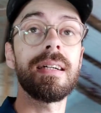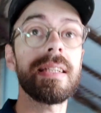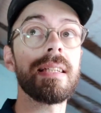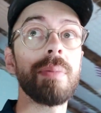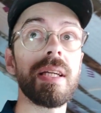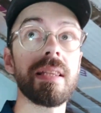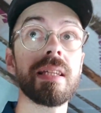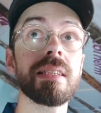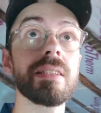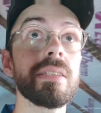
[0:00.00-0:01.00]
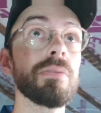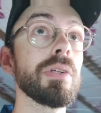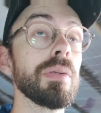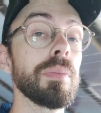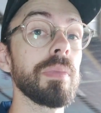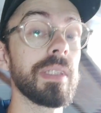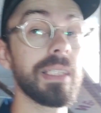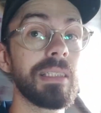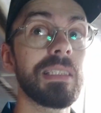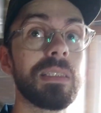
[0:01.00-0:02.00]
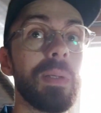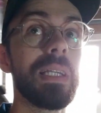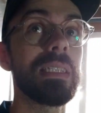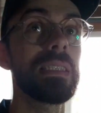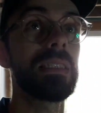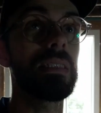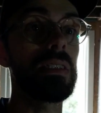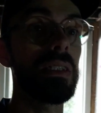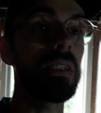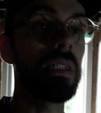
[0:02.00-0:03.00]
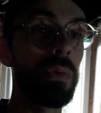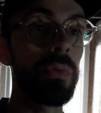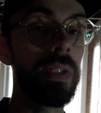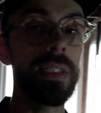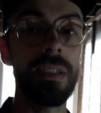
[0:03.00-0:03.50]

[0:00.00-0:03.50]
I can make this room, this attic space, into a really